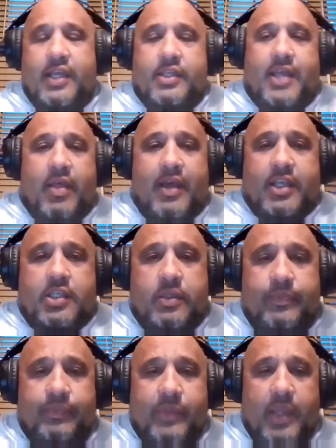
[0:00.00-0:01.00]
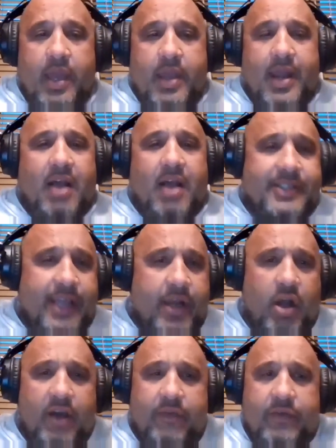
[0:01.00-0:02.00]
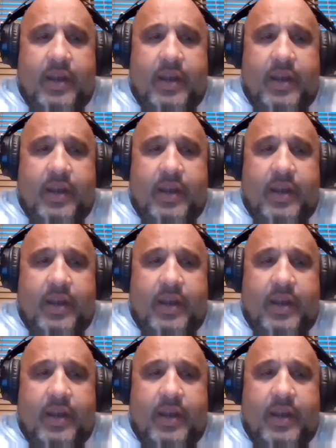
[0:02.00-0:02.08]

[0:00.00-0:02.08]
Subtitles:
tell us, and I'll start it off.